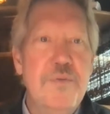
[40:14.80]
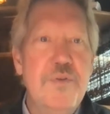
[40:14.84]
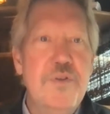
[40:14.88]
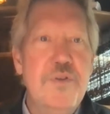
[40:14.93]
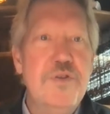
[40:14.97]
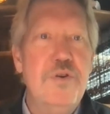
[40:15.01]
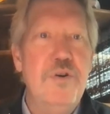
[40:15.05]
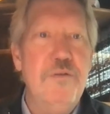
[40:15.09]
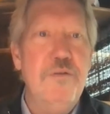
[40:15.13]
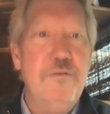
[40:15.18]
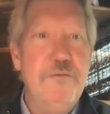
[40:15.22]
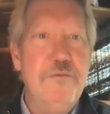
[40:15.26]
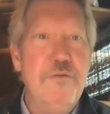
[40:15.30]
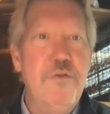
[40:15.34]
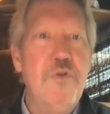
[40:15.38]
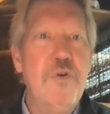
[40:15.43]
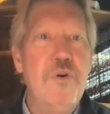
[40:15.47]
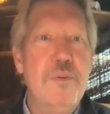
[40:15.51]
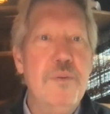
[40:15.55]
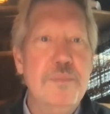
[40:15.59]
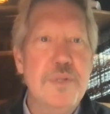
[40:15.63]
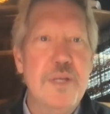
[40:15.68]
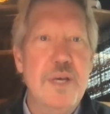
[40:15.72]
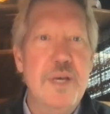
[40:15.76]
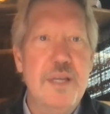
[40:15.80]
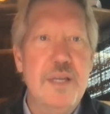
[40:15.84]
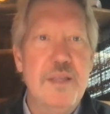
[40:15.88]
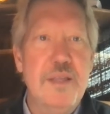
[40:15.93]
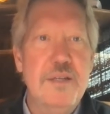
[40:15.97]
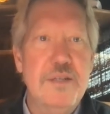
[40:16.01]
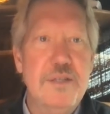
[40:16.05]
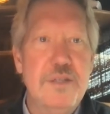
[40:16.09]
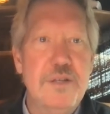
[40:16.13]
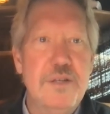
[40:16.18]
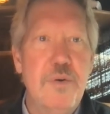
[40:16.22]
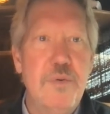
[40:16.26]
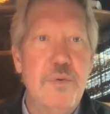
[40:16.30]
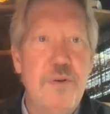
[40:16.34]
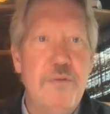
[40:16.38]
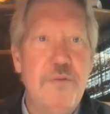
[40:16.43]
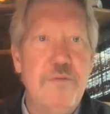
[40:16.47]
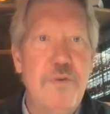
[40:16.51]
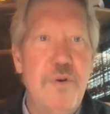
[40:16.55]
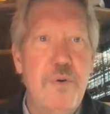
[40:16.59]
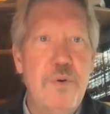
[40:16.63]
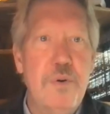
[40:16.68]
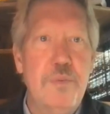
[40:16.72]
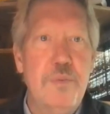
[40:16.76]
sort of forums like this going
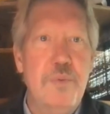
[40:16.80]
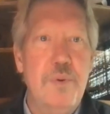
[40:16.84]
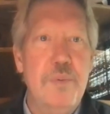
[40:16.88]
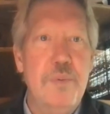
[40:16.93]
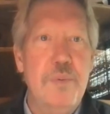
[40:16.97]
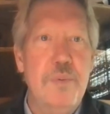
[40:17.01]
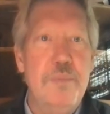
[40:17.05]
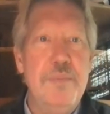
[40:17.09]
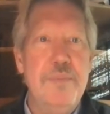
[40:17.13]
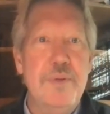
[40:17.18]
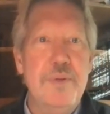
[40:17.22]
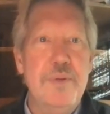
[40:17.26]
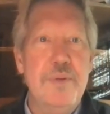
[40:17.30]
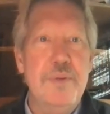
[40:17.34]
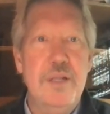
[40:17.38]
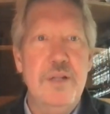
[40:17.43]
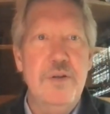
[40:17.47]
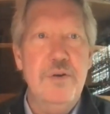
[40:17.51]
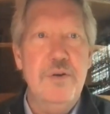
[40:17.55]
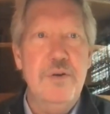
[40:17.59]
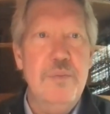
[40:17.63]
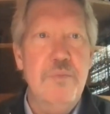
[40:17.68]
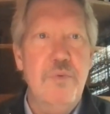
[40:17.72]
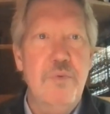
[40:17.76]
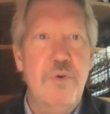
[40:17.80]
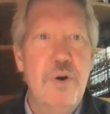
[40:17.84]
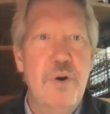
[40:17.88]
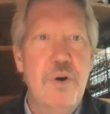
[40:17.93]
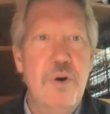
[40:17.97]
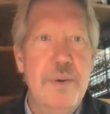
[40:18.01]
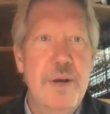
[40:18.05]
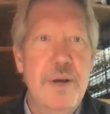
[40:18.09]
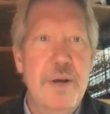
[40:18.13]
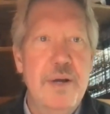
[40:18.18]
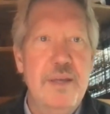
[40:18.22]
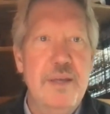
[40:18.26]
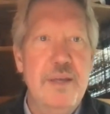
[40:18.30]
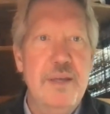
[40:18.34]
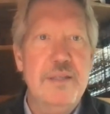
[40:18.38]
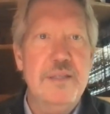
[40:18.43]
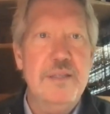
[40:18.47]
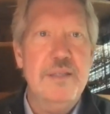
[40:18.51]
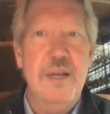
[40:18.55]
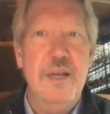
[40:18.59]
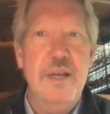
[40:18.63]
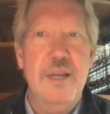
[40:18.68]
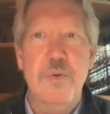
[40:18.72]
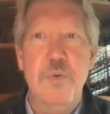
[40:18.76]
forward where people can learn more about the
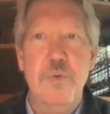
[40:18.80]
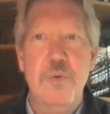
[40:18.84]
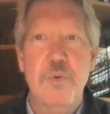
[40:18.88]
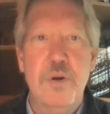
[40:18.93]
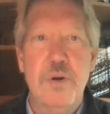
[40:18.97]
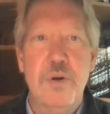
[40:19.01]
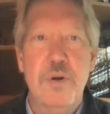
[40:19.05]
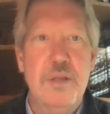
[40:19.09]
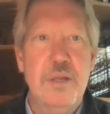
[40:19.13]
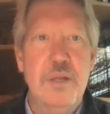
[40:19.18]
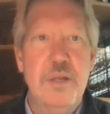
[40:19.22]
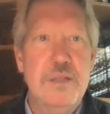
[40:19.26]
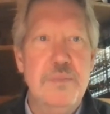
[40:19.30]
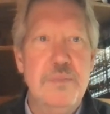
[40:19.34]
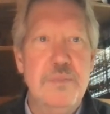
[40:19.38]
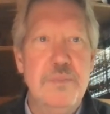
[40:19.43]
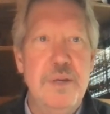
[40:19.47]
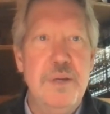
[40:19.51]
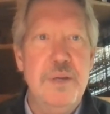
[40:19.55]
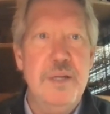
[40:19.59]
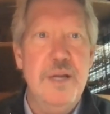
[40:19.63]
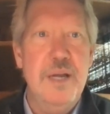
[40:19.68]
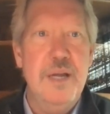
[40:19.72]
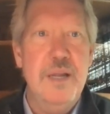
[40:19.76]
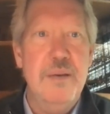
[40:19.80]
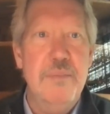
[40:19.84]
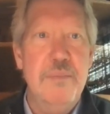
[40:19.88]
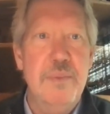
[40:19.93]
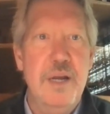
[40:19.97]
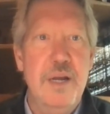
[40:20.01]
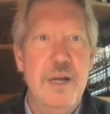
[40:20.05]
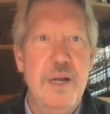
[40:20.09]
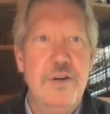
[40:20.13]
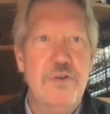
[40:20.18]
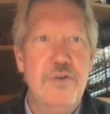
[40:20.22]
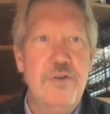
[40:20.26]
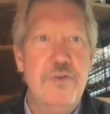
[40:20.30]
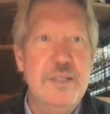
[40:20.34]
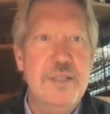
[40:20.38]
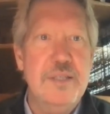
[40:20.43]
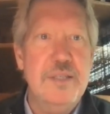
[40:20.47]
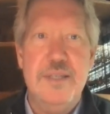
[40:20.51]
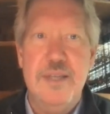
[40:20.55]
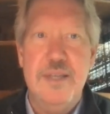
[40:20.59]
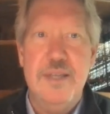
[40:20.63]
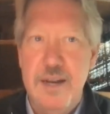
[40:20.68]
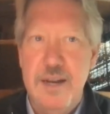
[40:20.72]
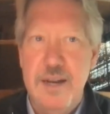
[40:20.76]
exciting work that's being done by
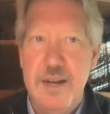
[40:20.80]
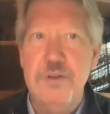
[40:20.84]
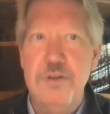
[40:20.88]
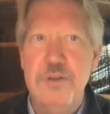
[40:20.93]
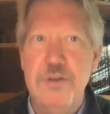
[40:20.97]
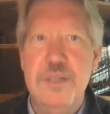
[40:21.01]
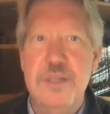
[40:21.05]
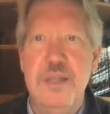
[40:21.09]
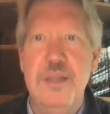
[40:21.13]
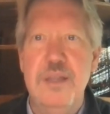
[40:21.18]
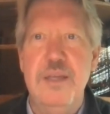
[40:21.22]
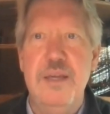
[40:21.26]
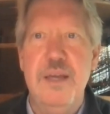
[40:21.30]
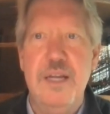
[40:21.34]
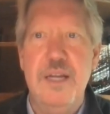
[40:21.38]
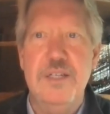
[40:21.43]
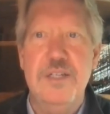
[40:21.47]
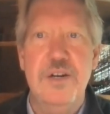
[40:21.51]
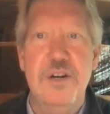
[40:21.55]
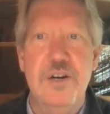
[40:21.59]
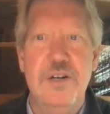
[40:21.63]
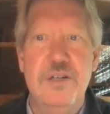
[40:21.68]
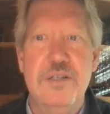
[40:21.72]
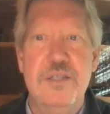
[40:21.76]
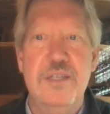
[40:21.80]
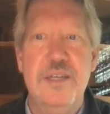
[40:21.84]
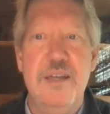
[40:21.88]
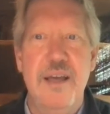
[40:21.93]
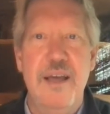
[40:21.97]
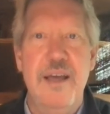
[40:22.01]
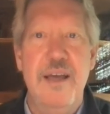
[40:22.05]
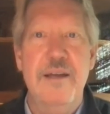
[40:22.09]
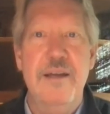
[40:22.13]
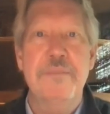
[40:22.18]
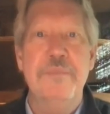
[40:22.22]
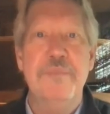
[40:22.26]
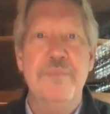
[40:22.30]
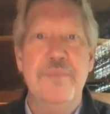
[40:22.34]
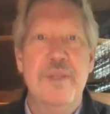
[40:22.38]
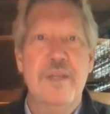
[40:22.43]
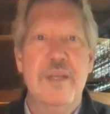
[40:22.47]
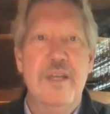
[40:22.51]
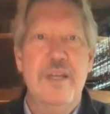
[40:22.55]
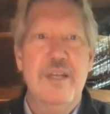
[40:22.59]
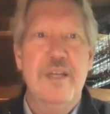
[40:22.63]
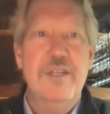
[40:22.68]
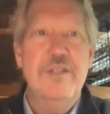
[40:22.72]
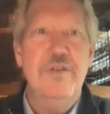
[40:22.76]
Chris and others at the HNRCA.
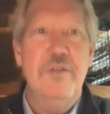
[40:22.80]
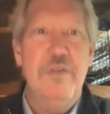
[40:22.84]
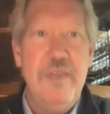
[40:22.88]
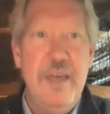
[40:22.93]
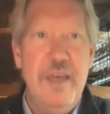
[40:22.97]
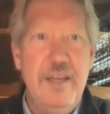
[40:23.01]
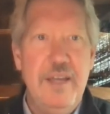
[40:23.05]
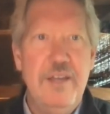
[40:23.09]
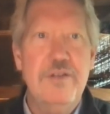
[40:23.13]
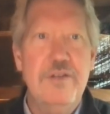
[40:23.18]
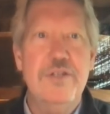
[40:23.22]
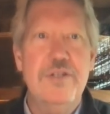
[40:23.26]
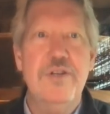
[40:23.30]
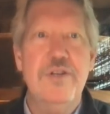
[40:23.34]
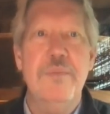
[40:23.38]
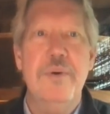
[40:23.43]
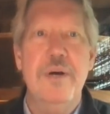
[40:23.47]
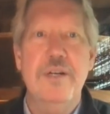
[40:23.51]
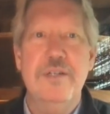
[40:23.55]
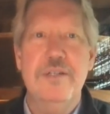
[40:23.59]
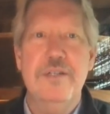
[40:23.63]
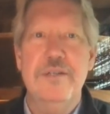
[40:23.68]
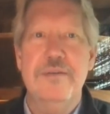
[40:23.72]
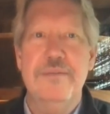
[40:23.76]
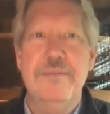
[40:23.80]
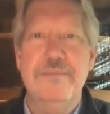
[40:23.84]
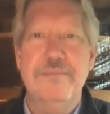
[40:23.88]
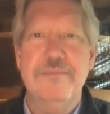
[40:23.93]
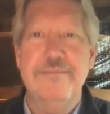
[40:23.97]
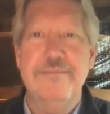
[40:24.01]
So thank you so much.